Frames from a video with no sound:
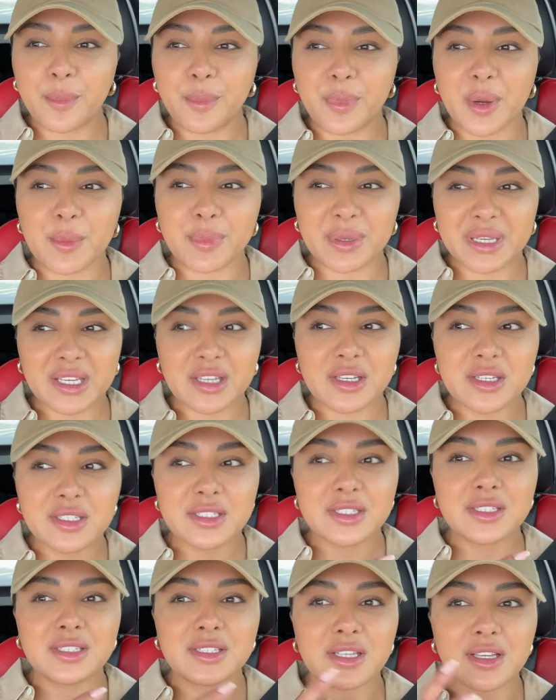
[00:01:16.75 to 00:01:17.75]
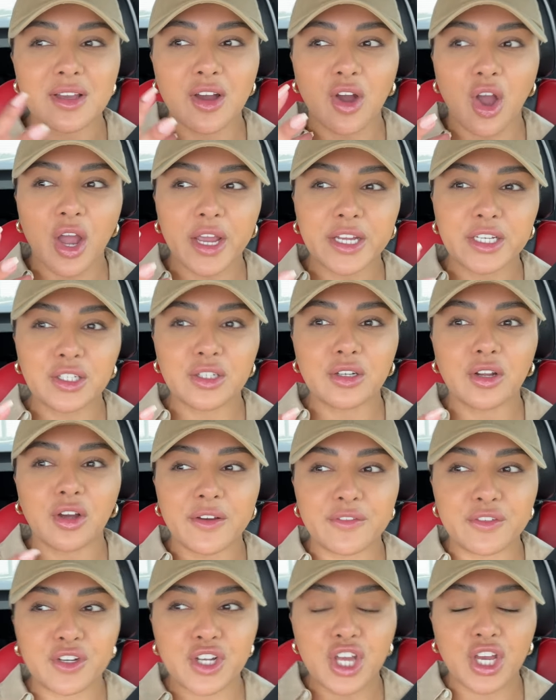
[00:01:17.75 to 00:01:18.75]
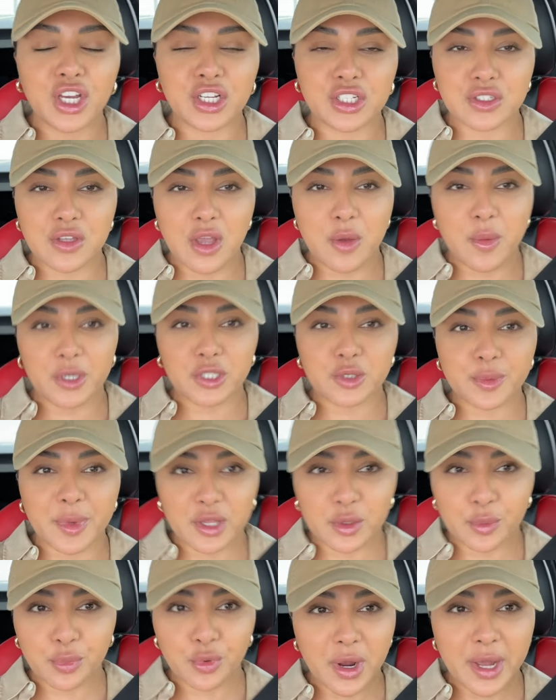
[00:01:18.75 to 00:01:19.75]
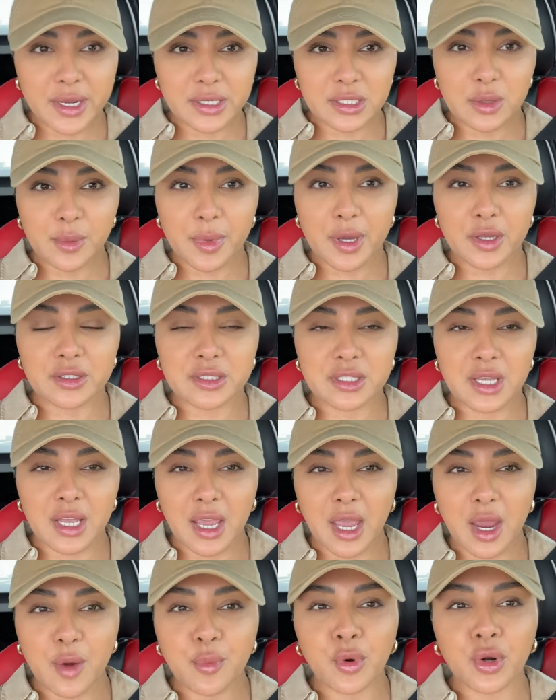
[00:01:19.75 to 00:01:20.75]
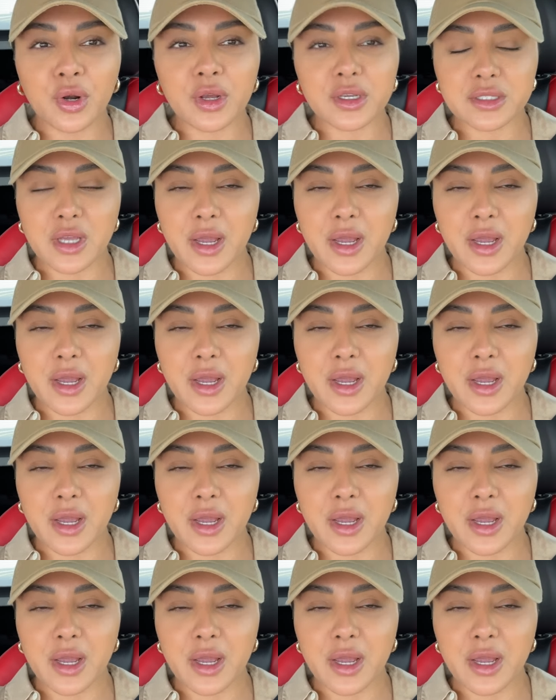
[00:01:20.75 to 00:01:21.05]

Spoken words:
But because I've learned so much about the brand and about the skincare products,